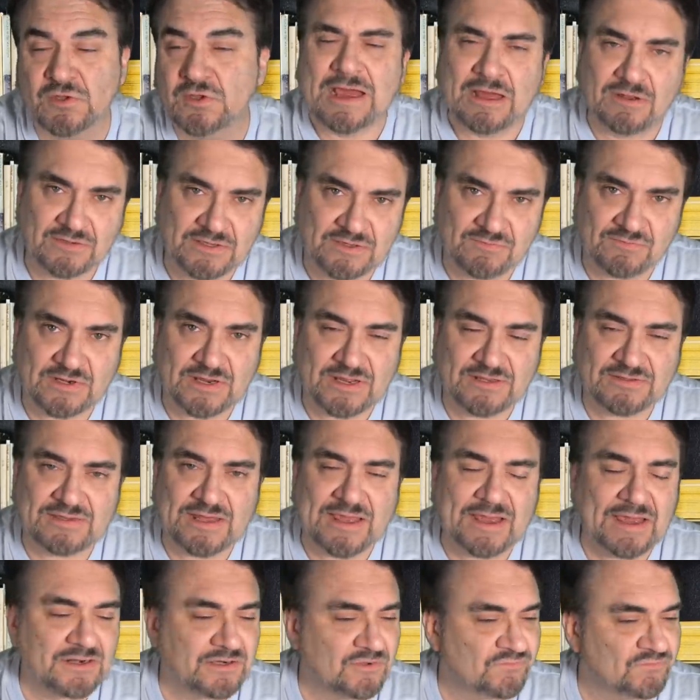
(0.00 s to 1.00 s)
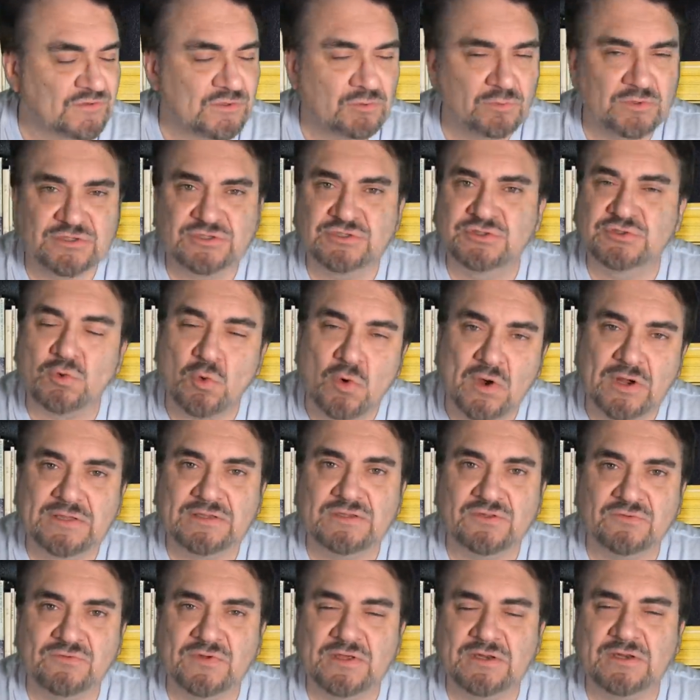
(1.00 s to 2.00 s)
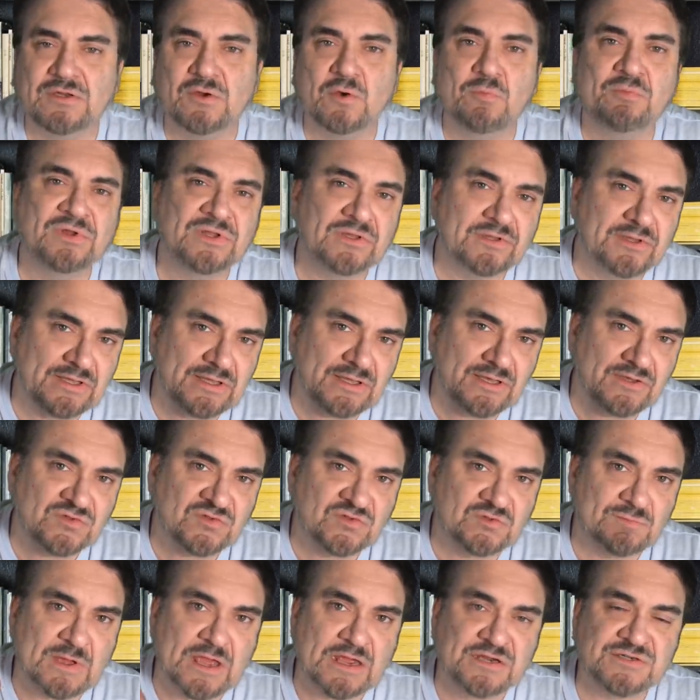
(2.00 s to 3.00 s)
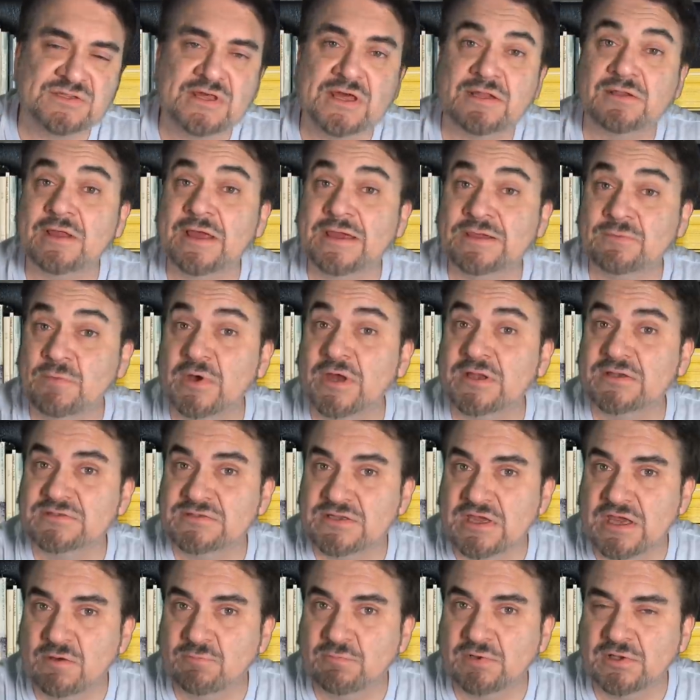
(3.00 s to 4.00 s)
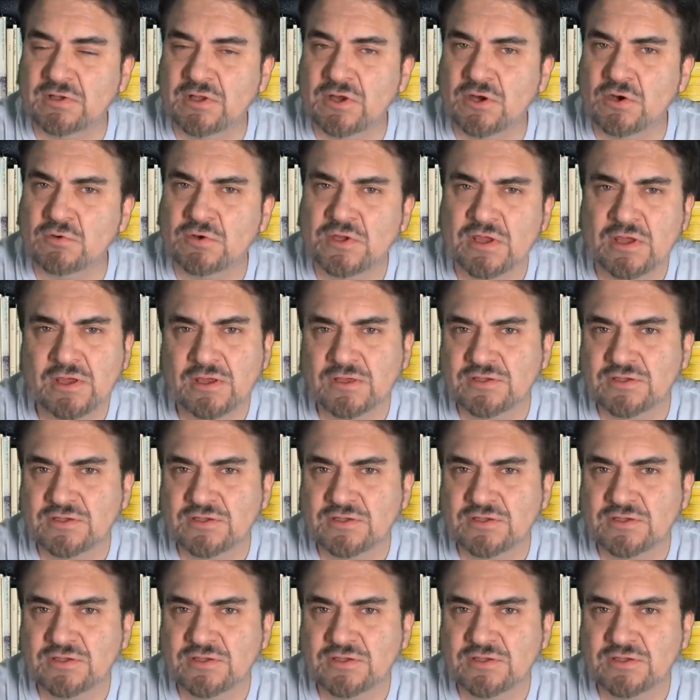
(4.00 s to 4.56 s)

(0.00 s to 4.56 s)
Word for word: I'll leave it at that. If you enjoyed the video, please smash that like button down below.